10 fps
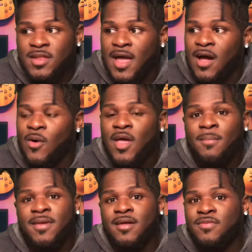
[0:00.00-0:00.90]
and how
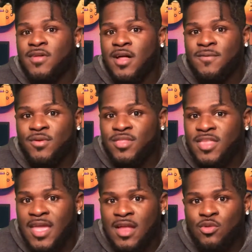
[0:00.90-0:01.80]
because of the color of your
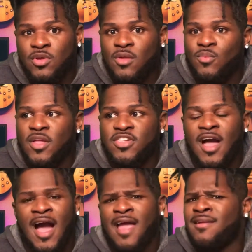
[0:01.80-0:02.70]
skin you can reach a
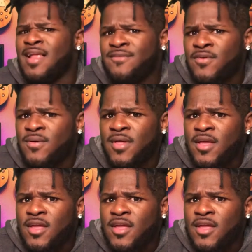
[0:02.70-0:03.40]
higher level,